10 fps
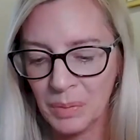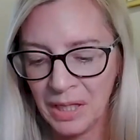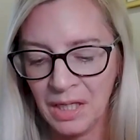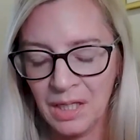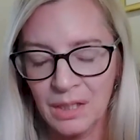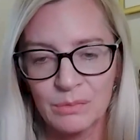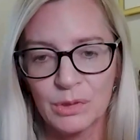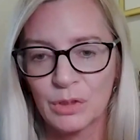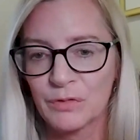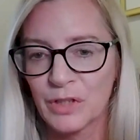pain,
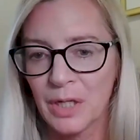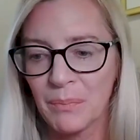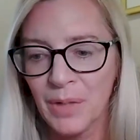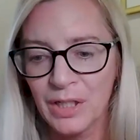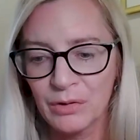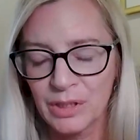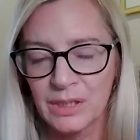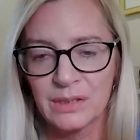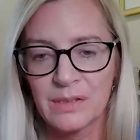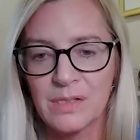when you've got
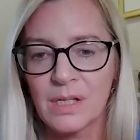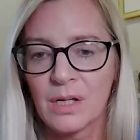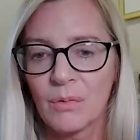migraines,